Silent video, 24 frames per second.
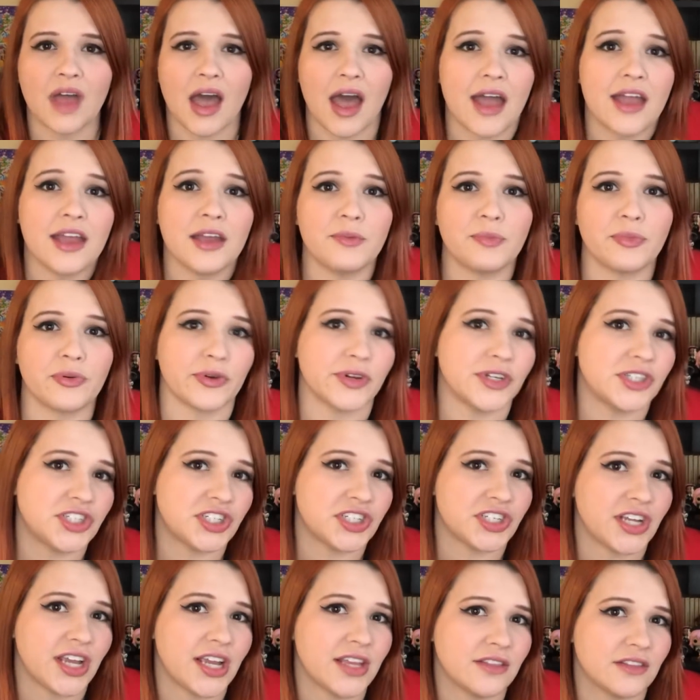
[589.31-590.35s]
I
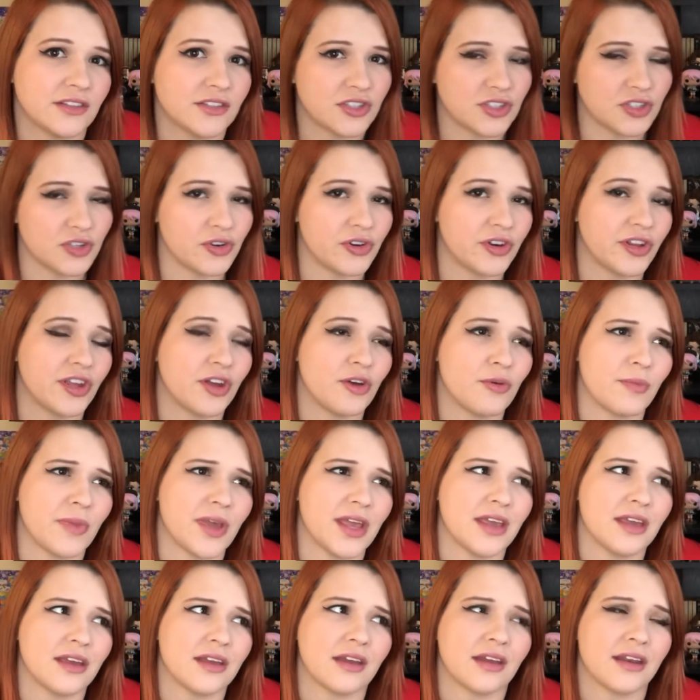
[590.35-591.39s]
appreciate the studio
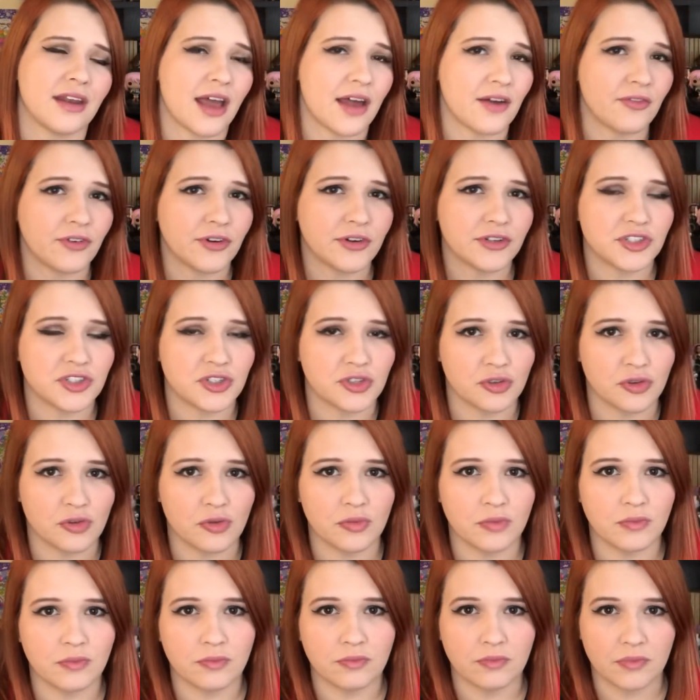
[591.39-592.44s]
making an effort
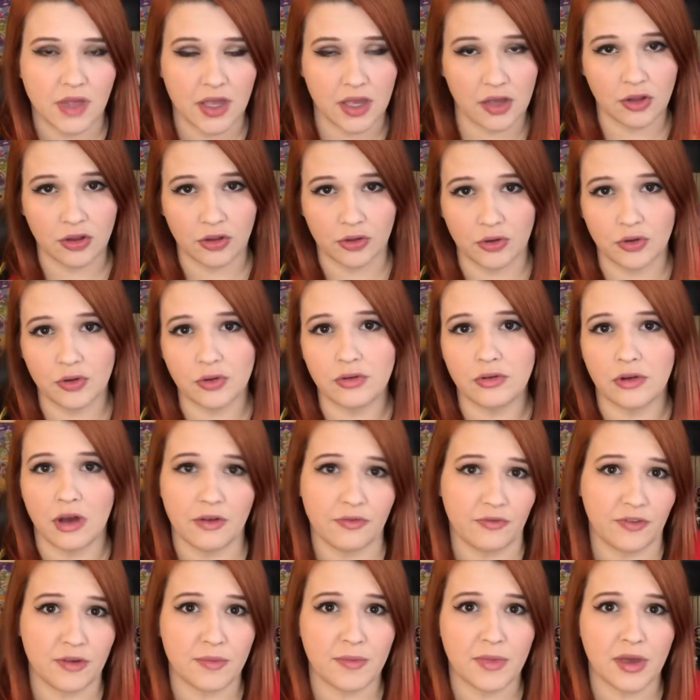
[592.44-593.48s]
to include a
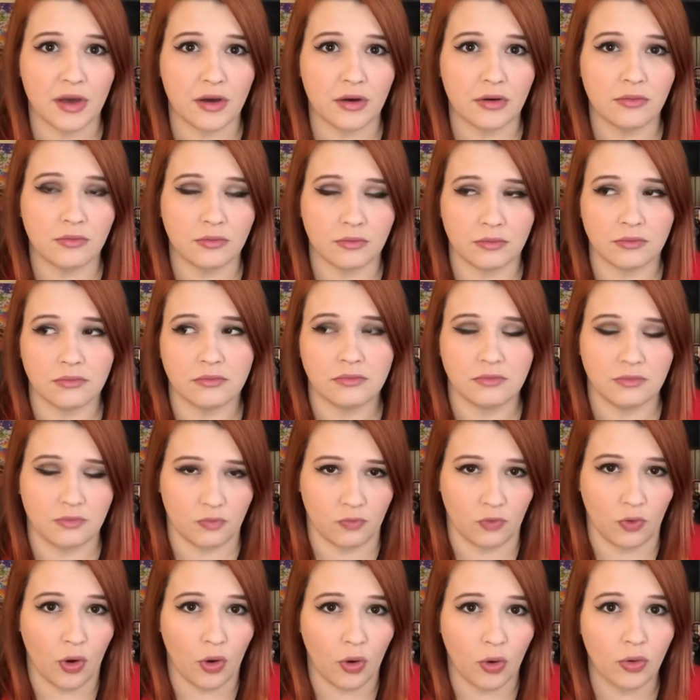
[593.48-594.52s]
female
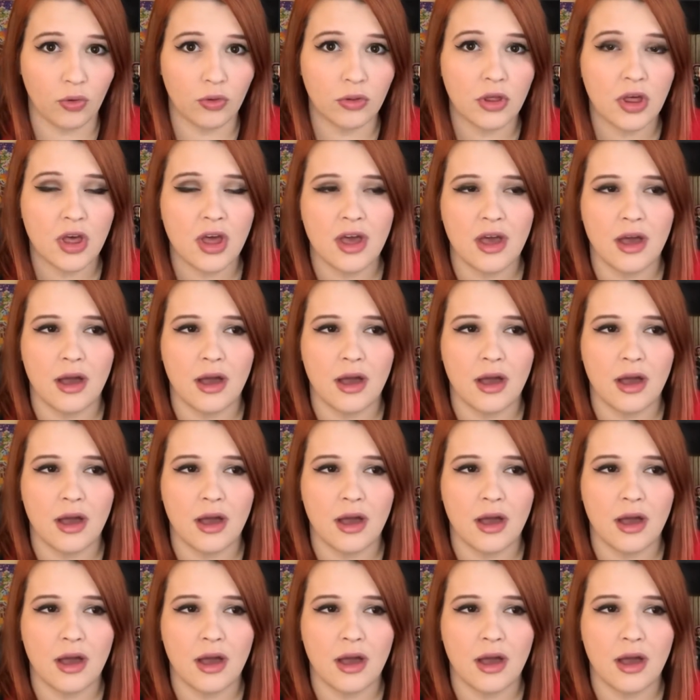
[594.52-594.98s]
role,